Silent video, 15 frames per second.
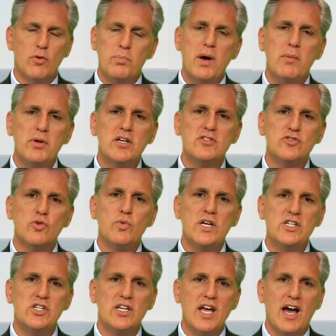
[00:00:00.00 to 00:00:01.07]
Republicans are
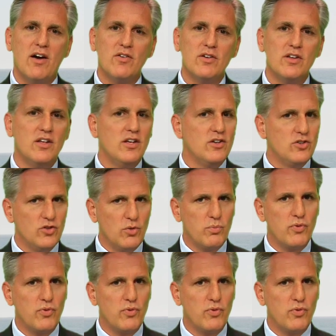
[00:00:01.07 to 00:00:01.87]
reaching out to